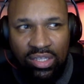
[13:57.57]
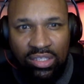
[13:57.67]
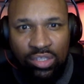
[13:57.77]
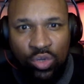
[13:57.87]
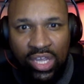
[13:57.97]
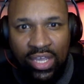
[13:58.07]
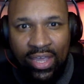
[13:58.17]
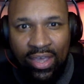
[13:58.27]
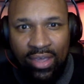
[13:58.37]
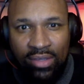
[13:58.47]
yo, they
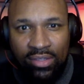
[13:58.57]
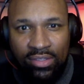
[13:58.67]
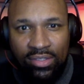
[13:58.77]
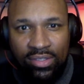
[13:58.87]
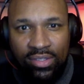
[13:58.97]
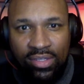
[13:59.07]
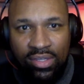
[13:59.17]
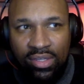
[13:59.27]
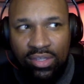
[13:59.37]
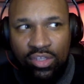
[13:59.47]
here.
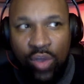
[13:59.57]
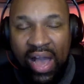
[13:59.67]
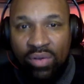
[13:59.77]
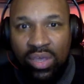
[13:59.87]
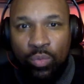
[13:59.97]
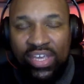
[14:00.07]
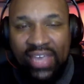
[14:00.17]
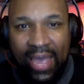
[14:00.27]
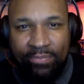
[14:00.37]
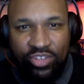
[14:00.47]
Yo, how can we
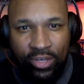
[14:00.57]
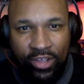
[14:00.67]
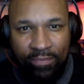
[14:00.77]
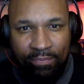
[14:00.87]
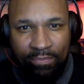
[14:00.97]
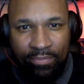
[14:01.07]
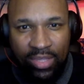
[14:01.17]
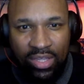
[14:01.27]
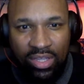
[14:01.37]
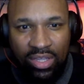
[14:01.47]
capture them?
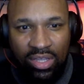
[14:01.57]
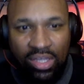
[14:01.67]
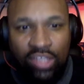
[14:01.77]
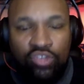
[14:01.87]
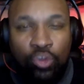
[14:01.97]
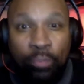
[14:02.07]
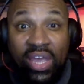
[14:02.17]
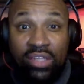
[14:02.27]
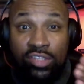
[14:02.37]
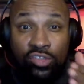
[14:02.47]
So
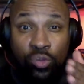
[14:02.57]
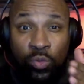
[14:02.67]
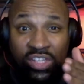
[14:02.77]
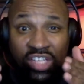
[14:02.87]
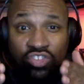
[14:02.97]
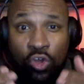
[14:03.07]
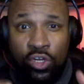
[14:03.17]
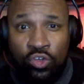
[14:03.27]
pay attention what they started